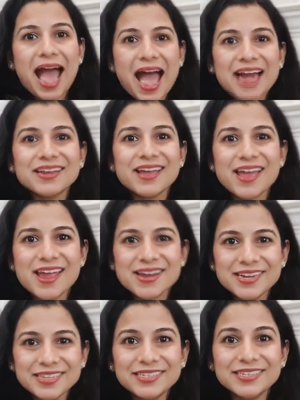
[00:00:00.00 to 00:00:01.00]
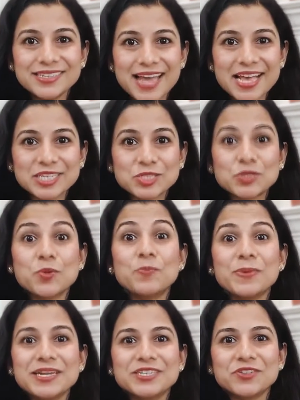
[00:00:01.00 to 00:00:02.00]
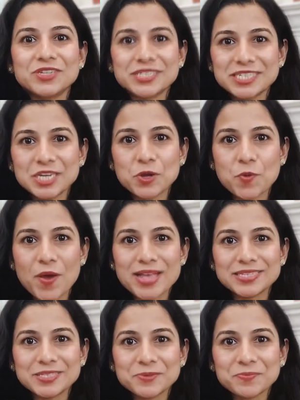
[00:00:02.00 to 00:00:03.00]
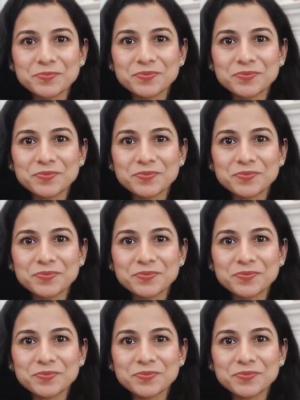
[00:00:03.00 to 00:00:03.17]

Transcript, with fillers: and edit the text to build your sequence.